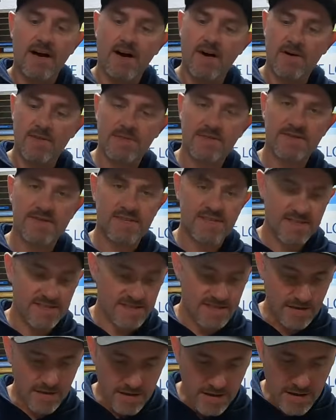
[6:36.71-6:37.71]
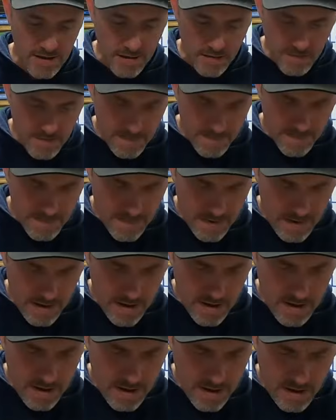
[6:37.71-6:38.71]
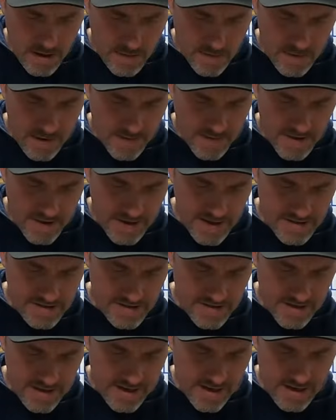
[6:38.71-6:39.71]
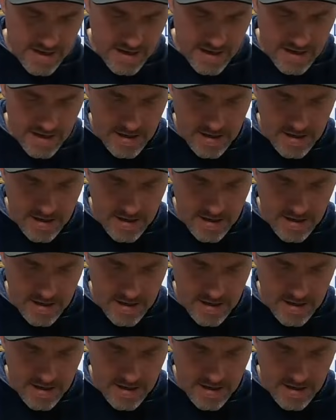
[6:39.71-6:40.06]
100% silicone around the edge of that.